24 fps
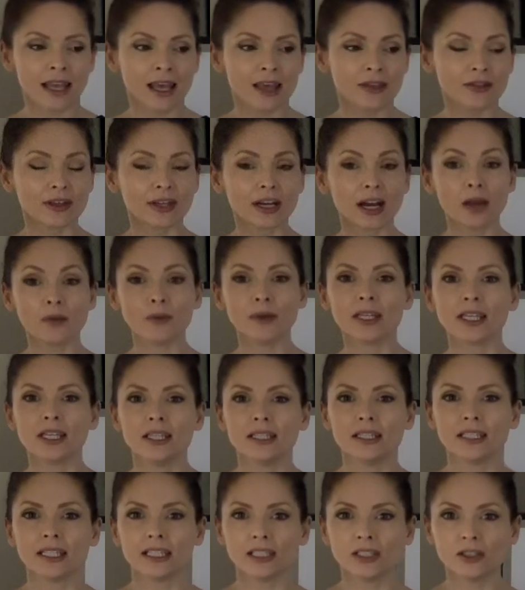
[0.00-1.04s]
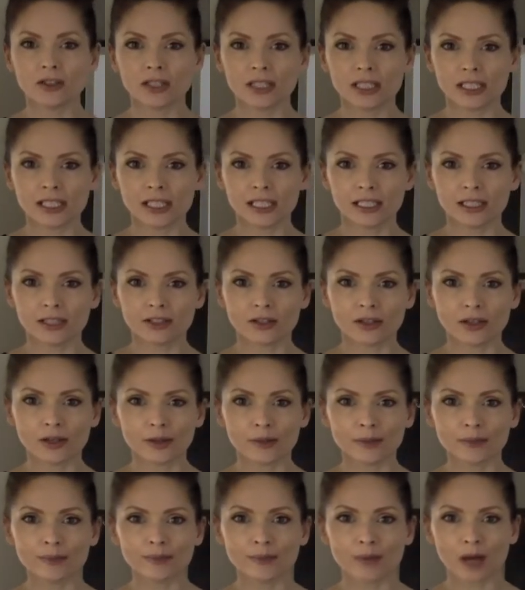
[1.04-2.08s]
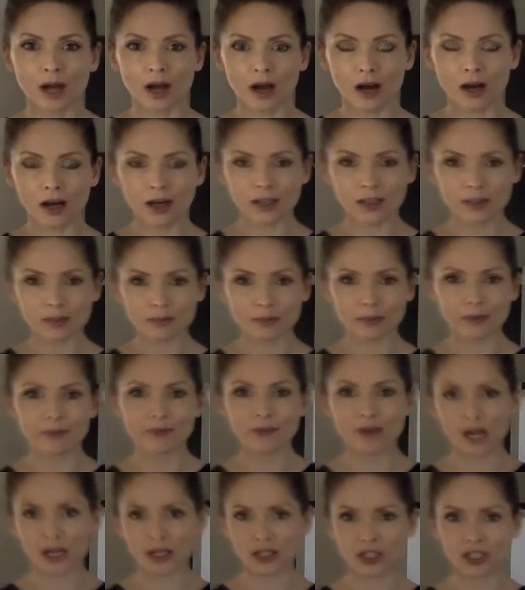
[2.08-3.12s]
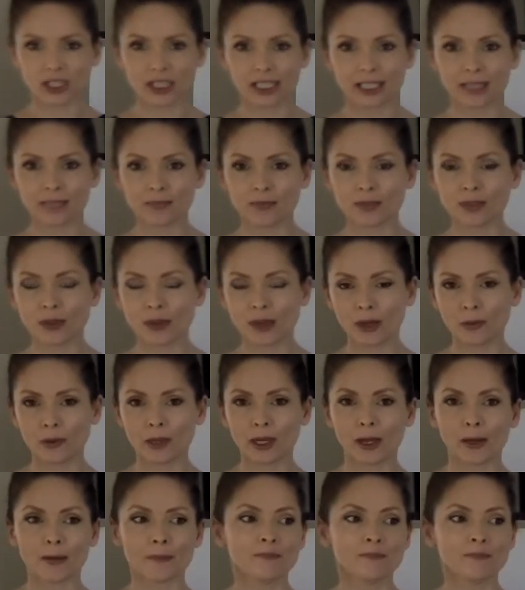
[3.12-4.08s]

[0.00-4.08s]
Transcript: that I would continue to teach them art, but virtually. So here we go.